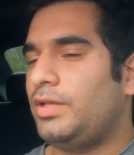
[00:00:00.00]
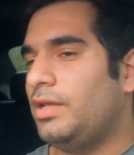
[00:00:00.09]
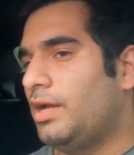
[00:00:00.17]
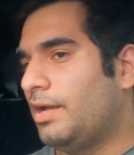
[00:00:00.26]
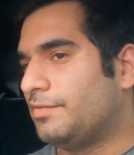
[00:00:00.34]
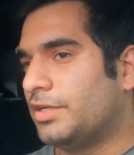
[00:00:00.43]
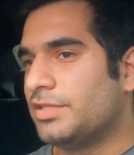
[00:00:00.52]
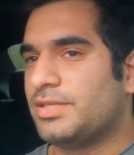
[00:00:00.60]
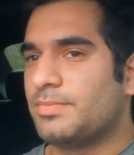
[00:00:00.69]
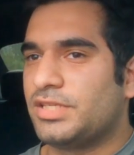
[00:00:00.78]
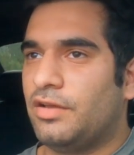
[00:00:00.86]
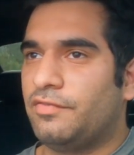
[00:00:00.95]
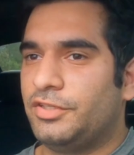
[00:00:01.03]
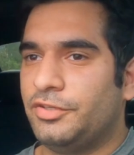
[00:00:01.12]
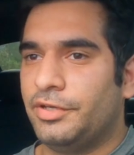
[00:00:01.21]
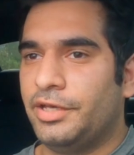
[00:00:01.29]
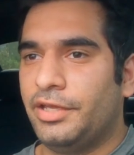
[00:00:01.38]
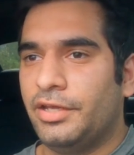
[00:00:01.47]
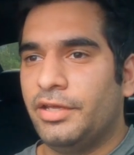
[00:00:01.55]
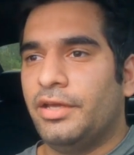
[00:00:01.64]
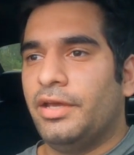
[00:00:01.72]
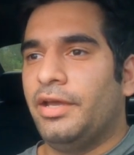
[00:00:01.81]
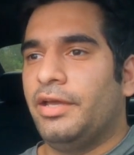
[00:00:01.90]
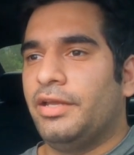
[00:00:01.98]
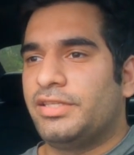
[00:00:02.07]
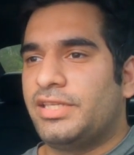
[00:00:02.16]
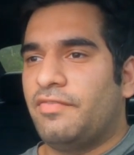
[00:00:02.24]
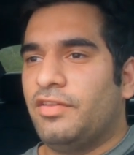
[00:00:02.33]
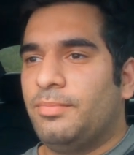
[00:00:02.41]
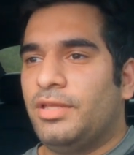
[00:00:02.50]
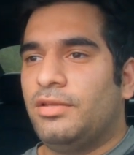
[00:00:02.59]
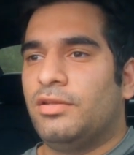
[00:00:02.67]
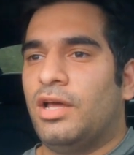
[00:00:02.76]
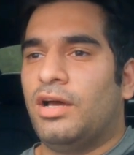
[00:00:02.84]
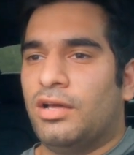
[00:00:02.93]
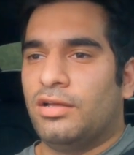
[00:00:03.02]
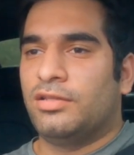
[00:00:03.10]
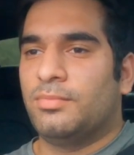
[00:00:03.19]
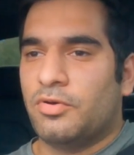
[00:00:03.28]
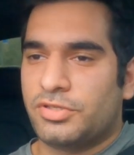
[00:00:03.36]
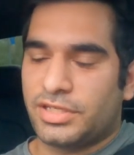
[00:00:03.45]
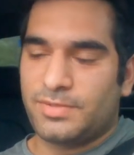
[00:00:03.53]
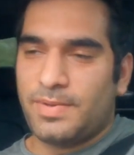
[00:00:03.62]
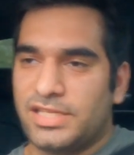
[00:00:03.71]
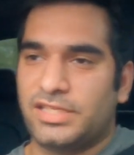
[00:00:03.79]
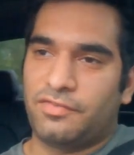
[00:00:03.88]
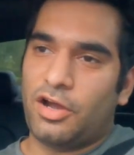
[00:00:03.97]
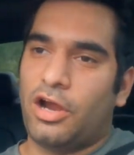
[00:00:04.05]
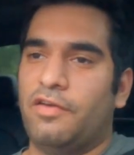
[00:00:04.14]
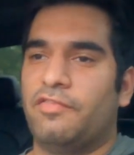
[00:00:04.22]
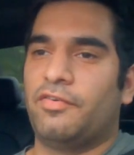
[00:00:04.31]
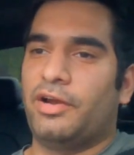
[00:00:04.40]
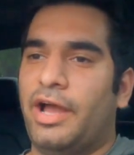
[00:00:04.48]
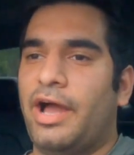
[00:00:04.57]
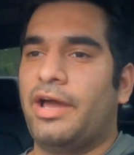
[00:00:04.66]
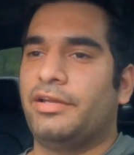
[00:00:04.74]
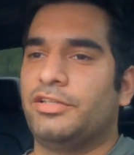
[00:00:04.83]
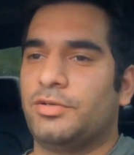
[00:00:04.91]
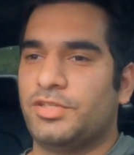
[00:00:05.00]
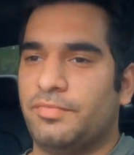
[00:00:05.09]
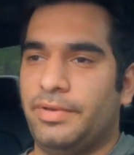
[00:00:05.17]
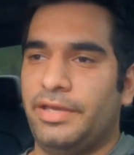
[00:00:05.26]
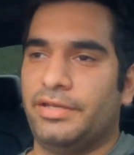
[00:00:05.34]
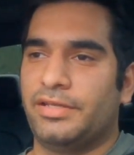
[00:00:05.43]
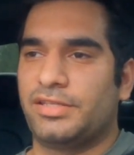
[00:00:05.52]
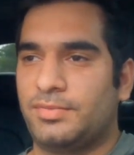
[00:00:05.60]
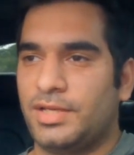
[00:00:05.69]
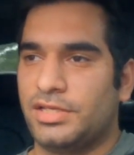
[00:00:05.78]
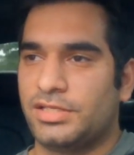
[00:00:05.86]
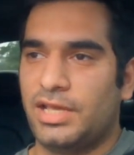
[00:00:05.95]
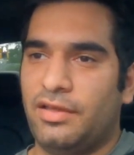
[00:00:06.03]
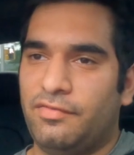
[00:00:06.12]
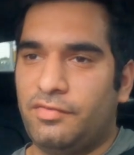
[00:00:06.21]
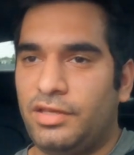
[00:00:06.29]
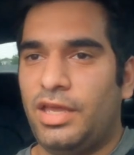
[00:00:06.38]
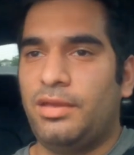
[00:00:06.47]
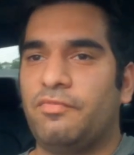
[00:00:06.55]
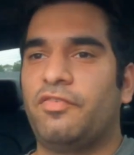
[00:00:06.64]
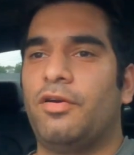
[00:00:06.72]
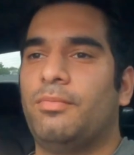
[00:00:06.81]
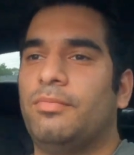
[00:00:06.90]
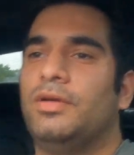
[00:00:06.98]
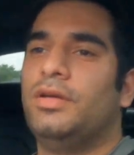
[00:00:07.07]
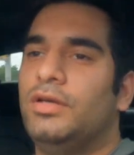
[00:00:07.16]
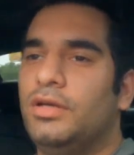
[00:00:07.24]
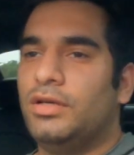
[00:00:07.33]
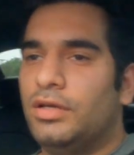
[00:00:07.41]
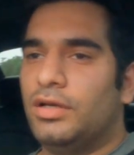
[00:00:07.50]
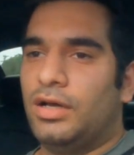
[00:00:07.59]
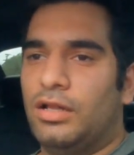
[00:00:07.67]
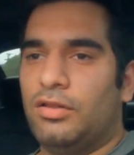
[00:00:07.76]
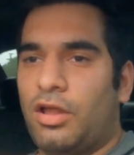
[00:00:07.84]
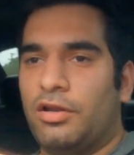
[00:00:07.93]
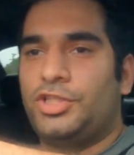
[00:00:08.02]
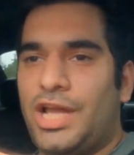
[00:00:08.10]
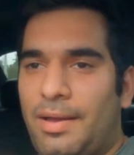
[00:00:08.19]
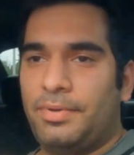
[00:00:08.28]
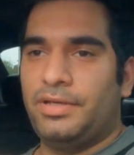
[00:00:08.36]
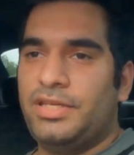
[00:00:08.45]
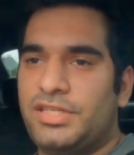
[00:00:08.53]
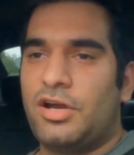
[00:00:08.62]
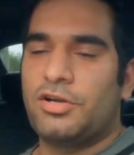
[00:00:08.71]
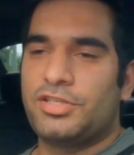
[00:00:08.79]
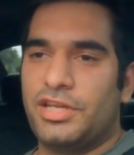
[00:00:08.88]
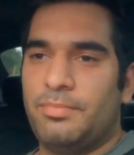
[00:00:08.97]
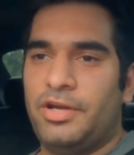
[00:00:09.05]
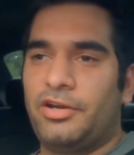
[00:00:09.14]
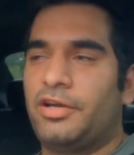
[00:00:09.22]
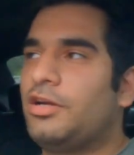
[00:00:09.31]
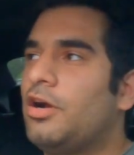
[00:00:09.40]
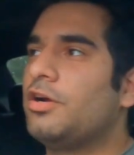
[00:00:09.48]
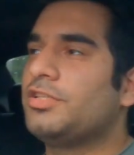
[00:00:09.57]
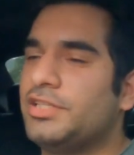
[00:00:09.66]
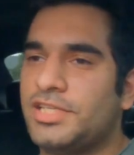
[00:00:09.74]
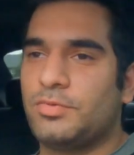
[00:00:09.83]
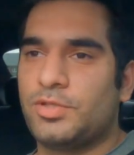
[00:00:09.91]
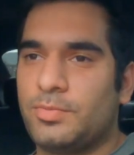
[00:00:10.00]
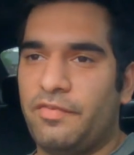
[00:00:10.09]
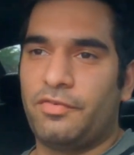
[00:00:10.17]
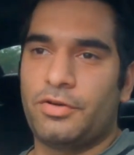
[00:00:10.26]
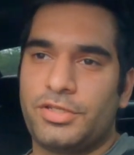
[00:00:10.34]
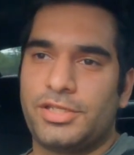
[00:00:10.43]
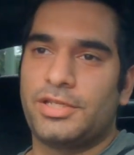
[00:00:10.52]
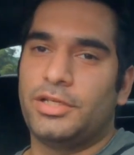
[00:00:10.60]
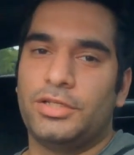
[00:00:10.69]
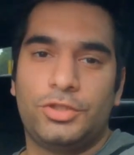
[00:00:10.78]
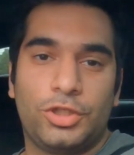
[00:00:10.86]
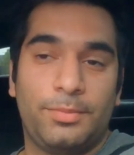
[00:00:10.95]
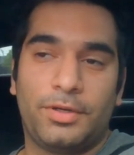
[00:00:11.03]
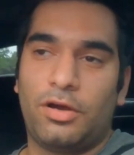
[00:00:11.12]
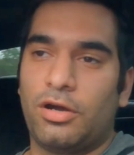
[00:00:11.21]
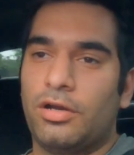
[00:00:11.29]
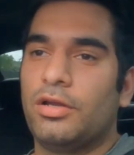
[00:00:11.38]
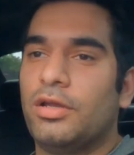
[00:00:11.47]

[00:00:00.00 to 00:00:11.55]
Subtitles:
I've done some stuff to it, and it's definitely been the most expensive car I've ever had in terms of maintenance, because I've came from a lot of Japanese cars and American cars, and this was my first German car.